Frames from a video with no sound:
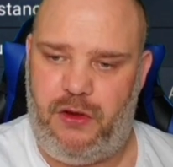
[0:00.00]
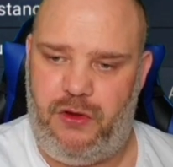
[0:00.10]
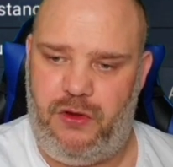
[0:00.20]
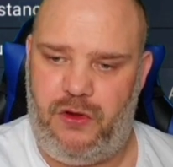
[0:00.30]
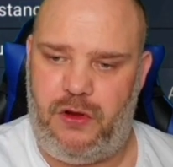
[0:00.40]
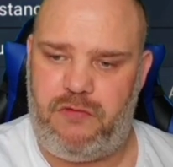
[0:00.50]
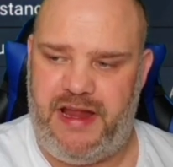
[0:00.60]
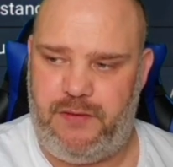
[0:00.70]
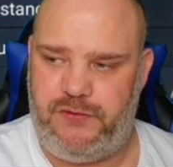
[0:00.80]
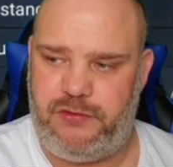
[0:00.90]
Not
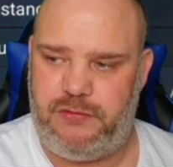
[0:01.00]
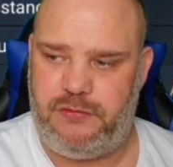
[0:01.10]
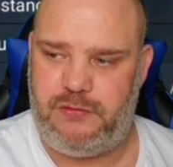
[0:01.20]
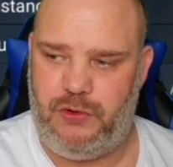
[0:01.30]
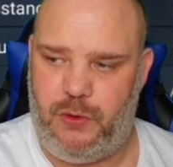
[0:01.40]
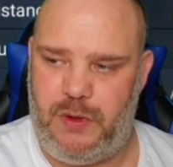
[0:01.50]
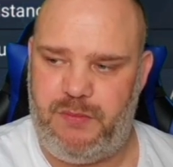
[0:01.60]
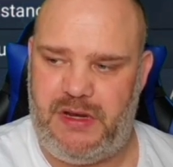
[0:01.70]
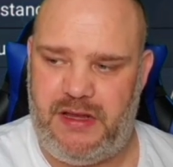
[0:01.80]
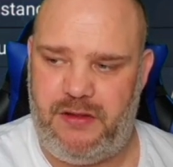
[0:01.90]
around, not
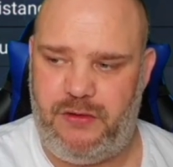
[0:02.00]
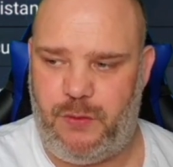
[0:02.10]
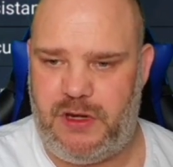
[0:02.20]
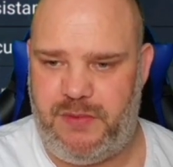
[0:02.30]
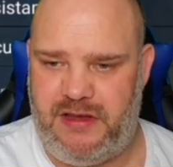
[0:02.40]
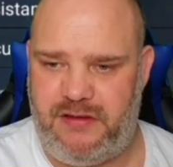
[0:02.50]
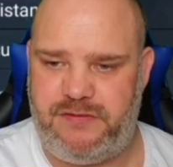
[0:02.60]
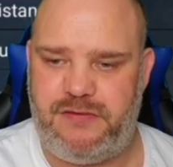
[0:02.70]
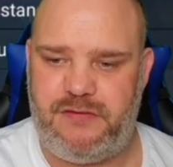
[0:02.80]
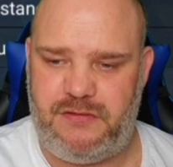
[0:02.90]
one below, not one
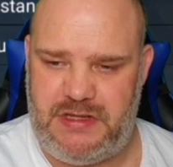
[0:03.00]
above.